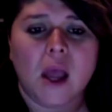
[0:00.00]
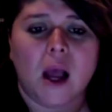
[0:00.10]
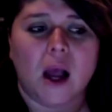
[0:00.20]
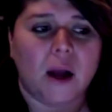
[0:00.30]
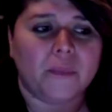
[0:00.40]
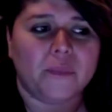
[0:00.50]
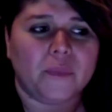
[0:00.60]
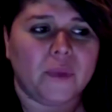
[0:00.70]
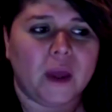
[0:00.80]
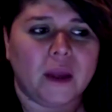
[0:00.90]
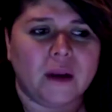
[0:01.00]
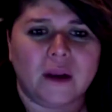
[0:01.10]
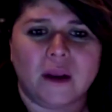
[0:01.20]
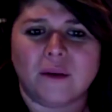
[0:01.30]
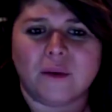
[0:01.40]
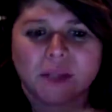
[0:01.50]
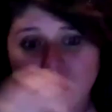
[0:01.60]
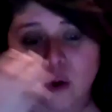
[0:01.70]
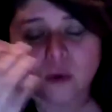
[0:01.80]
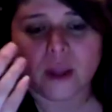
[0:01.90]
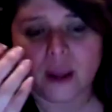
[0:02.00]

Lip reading: and what's the